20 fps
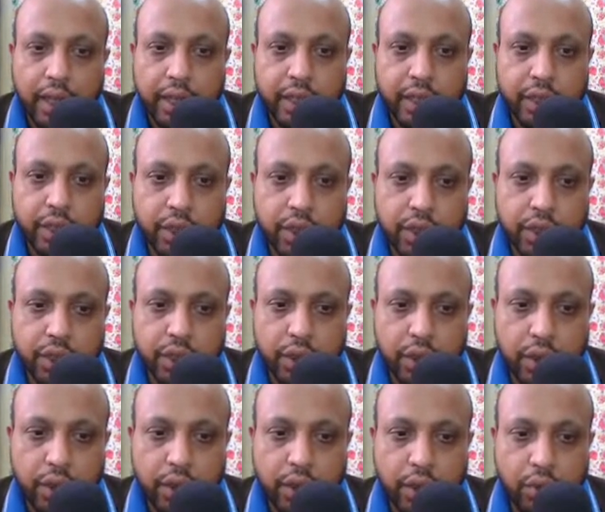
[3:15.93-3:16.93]
This is,
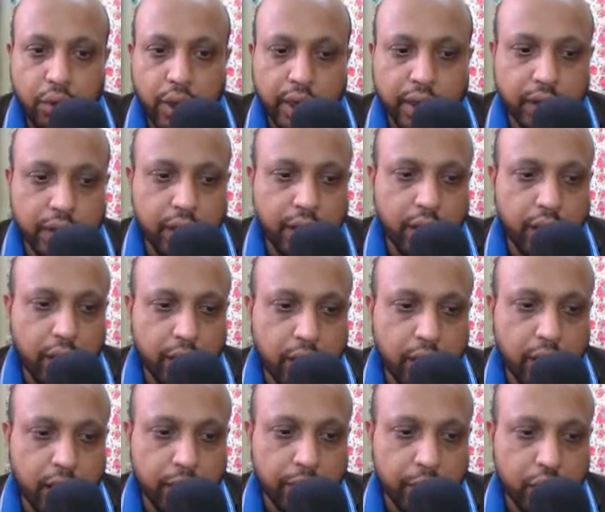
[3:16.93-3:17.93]
you can see here,
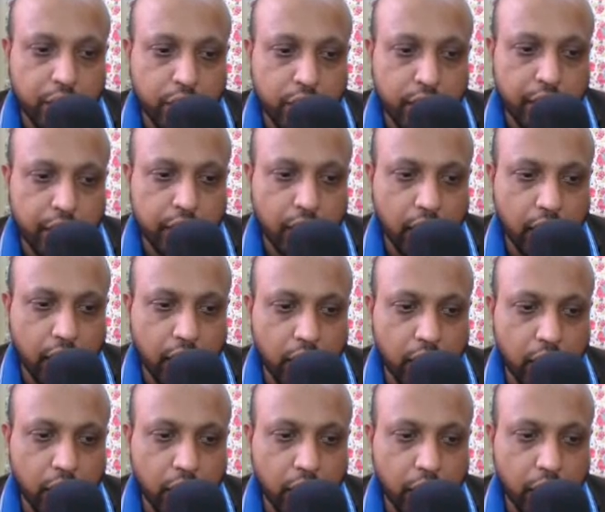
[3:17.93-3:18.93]
let me change the
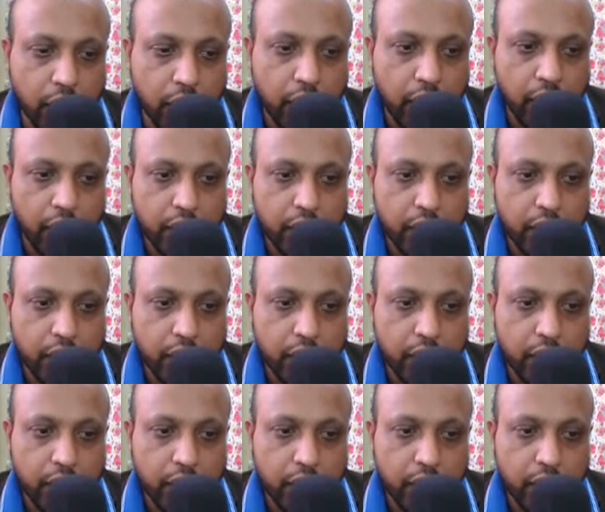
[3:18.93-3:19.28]
color code.